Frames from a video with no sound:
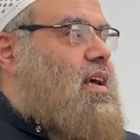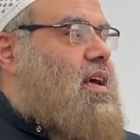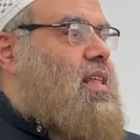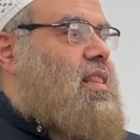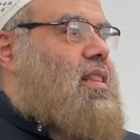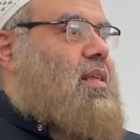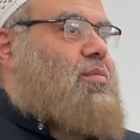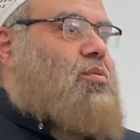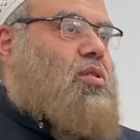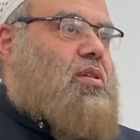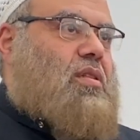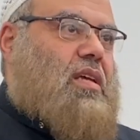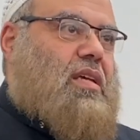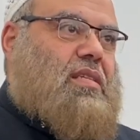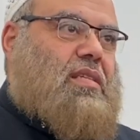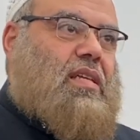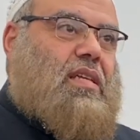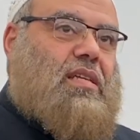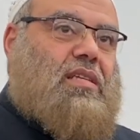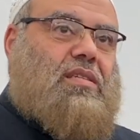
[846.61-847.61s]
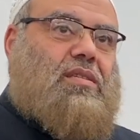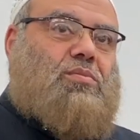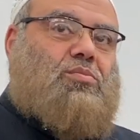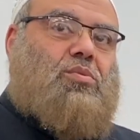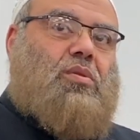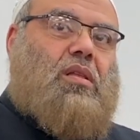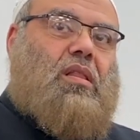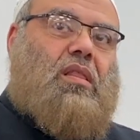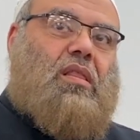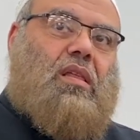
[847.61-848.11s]
and the Mu'tazilis
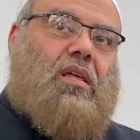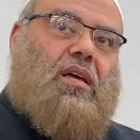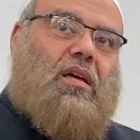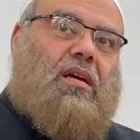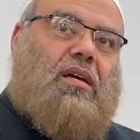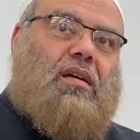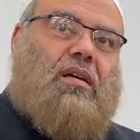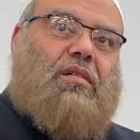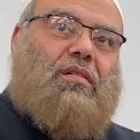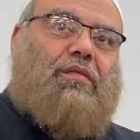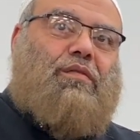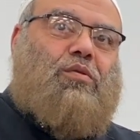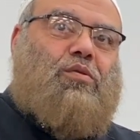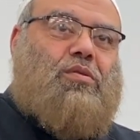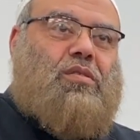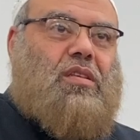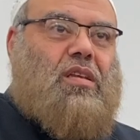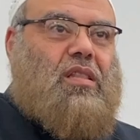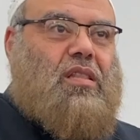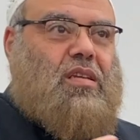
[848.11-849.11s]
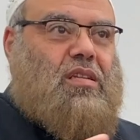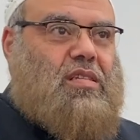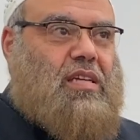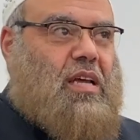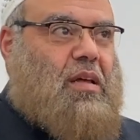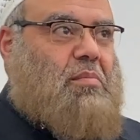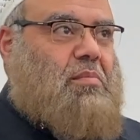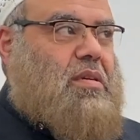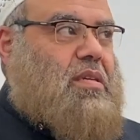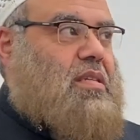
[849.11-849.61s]
with refuting the
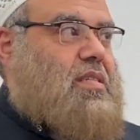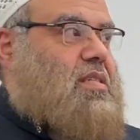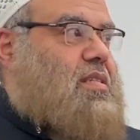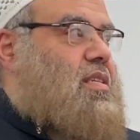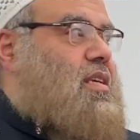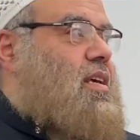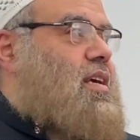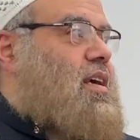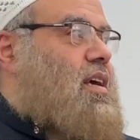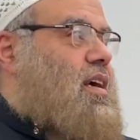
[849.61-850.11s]
Jahmis.